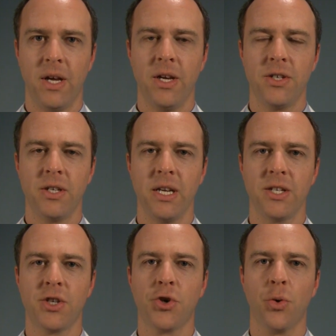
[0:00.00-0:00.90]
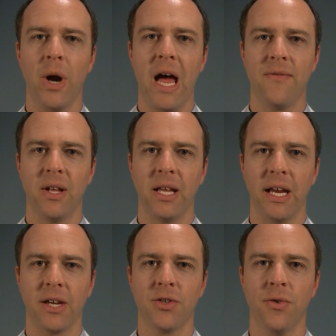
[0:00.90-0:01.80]
She's traveling
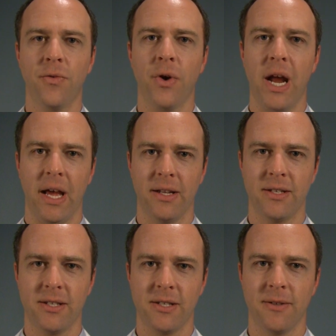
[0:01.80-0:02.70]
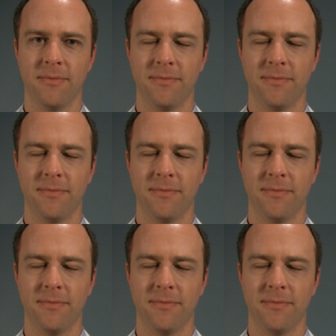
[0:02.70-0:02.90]
to France.